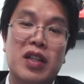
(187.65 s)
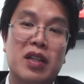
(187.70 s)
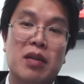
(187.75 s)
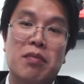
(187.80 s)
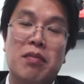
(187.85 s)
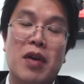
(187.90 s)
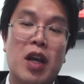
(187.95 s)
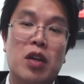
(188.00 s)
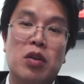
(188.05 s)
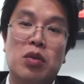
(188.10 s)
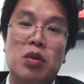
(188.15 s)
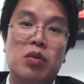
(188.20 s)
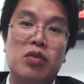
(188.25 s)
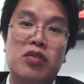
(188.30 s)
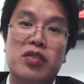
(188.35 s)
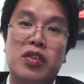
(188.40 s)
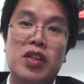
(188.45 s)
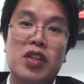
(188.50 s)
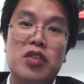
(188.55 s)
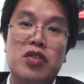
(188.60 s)
the
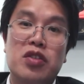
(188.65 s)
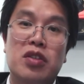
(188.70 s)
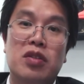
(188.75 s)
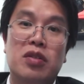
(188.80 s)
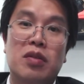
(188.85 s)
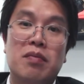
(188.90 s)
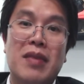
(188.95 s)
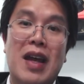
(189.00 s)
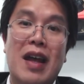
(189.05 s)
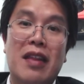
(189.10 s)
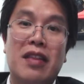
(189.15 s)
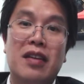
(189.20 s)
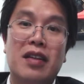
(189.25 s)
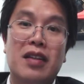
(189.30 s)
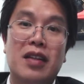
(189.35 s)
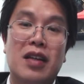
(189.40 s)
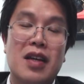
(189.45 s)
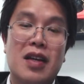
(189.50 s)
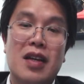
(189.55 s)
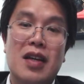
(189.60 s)
microsurgical method
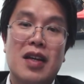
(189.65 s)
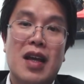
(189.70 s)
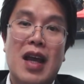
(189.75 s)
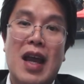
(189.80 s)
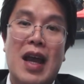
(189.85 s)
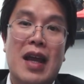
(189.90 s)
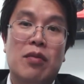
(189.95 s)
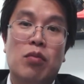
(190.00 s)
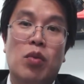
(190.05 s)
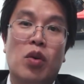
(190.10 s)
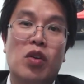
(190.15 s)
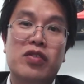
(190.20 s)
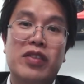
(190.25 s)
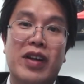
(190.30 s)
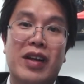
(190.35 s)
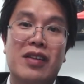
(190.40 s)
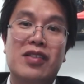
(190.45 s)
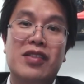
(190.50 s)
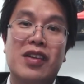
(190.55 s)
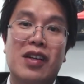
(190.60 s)
and was
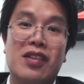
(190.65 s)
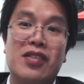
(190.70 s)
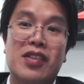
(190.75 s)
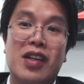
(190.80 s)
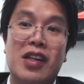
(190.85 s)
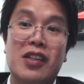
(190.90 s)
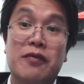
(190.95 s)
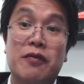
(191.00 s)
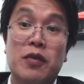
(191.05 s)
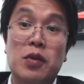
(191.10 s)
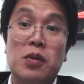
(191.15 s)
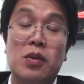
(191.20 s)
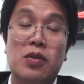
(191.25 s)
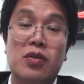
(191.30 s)
unsuccessful.